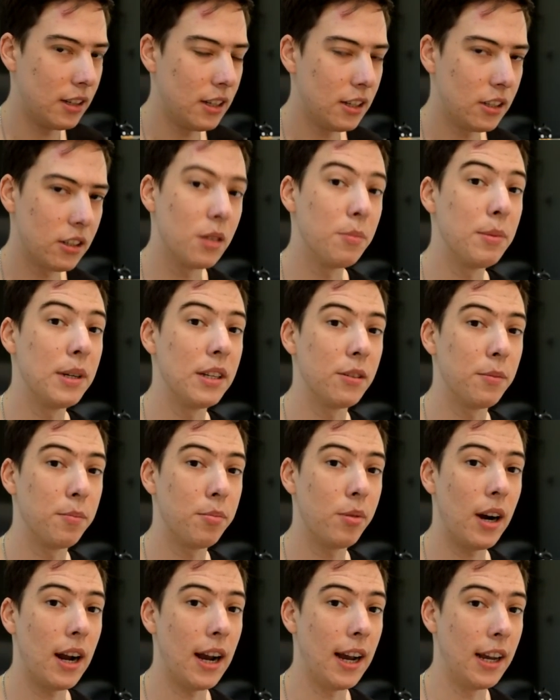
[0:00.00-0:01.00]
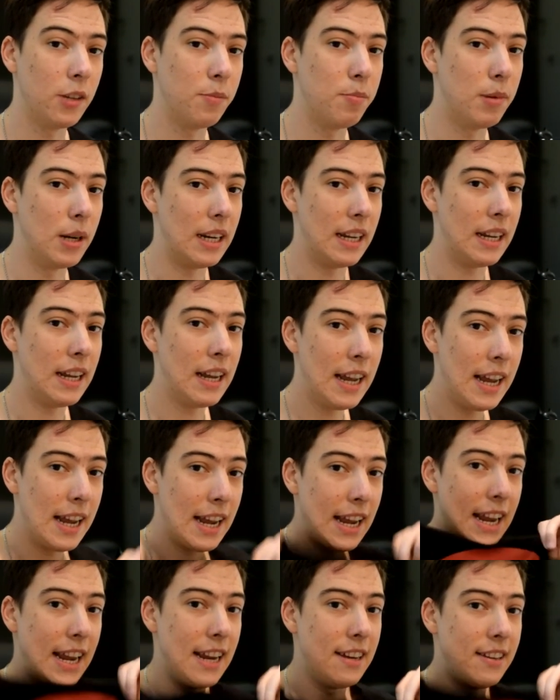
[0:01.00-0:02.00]
It's going to be a surprise, but
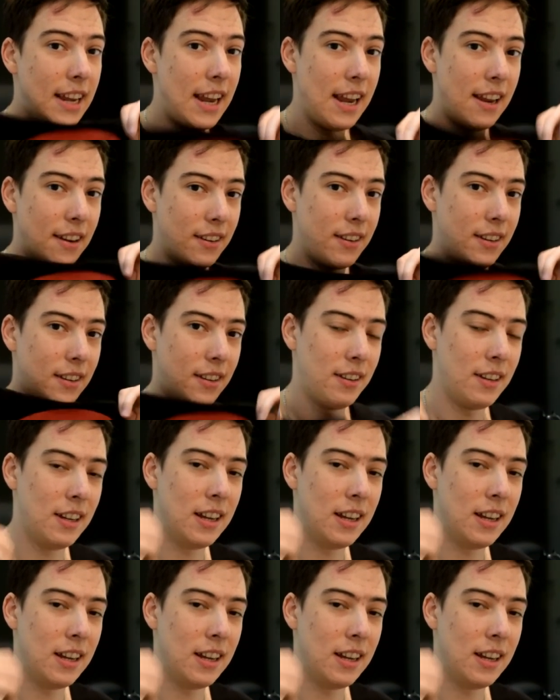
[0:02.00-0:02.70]
hint hint.